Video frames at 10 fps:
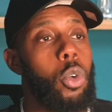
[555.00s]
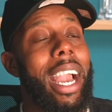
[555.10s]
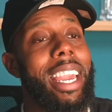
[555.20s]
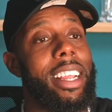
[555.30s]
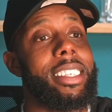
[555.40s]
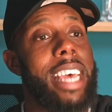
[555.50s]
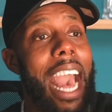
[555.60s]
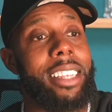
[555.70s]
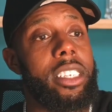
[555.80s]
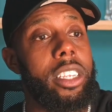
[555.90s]
So I get a
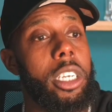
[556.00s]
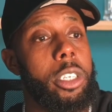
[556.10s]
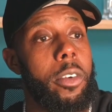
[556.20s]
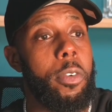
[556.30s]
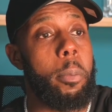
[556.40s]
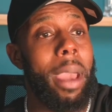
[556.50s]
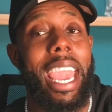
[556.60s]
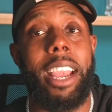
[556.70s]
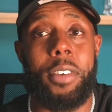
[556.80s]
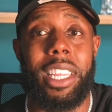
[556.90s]
tax deduction for
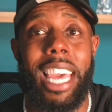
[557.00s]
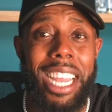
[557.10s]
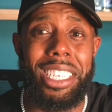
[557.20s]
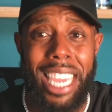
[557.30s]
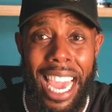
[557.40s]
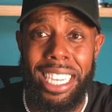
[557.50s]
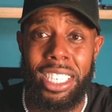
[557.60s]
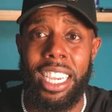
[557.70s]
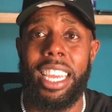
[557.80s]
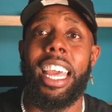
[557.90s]
paying for the
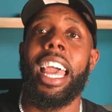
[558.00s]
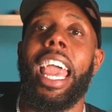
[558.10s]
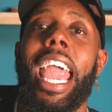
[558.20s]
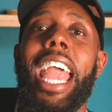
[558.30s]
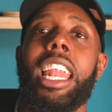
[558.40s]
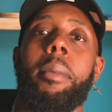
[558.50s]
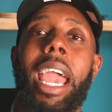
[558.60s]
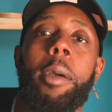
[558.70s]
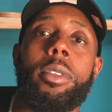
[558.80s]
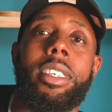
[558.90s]
education, and I'm
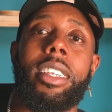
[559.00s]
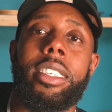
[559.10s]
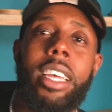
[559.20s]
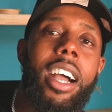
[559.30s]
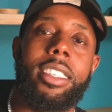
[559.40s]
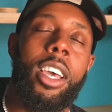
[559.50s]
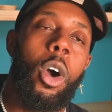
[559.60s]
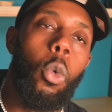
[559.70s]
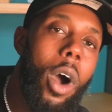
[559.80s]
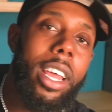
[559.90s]
able to deduct
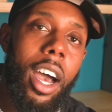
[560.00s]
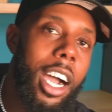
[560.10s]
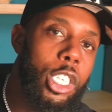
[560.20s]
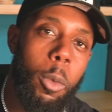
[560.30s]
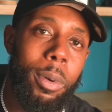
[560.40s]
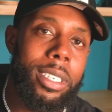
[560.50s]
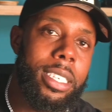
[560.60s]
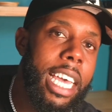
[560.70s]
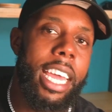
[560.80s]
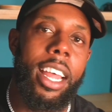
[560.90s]

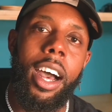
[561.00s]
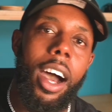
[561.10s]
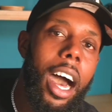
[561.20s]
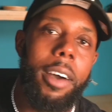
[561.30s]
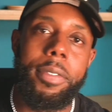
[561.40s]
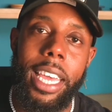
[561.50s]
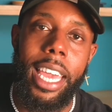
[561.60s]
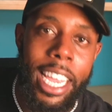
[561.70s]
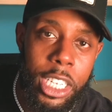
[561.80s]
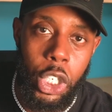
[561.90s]
100% of the
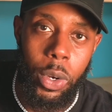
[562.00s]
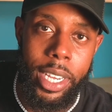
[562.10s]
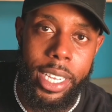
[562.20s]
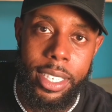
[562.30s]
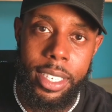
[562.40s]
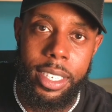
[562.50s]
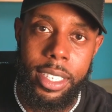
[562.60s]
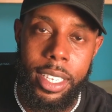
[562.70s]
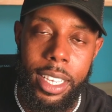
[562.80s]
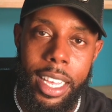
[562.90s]
interest
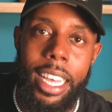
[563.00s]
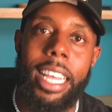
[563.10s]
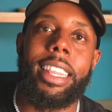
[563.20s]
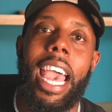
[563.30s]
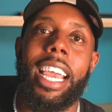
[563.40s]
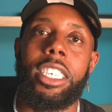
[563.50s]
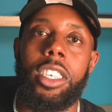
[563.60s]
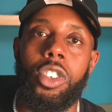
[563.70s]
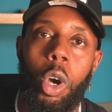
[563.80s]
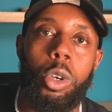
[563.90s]
that is
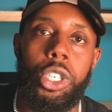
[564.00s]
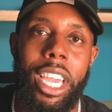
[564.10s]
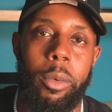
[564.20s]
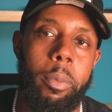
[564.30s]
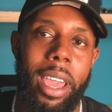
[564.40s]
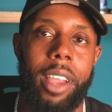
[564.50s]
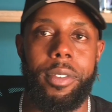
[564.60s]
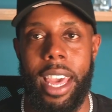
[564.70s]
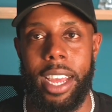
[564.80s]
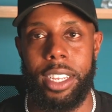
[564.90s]
associated with paying for that